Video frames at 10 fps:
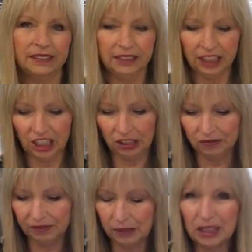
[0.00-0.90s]
you know,
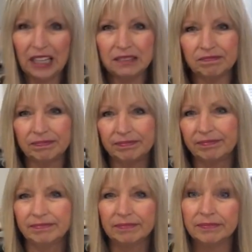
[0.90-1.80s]
I'm not,
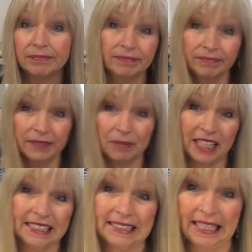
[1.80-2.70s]
I'm not
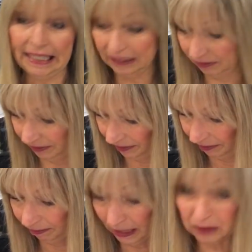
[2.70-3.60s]
excited,
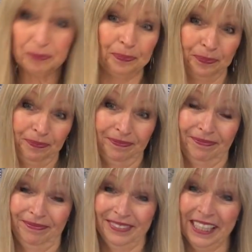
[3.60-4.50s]
but
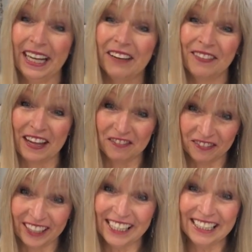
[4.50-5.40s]
if they
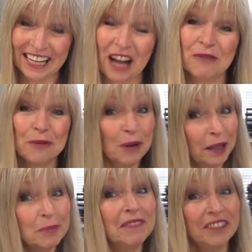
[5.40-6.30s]
fit, I will
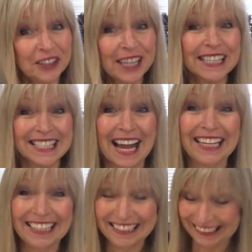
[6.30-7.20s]
probably be very
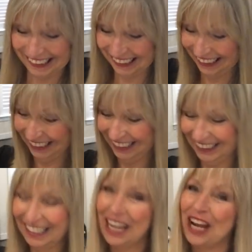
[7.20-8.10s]
excited.
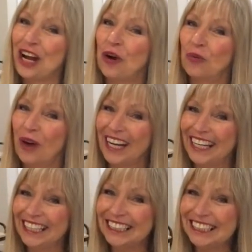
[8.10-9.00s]

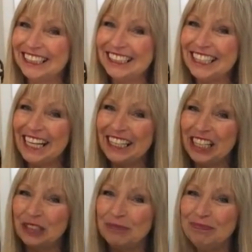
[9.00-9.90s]
White
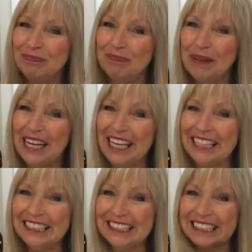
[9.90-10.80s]
denim,
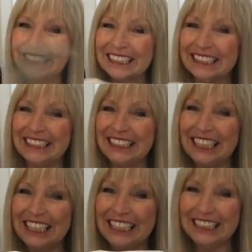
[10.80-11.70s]
pants,
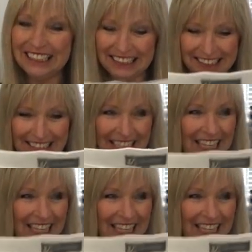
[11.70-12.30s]
jeans.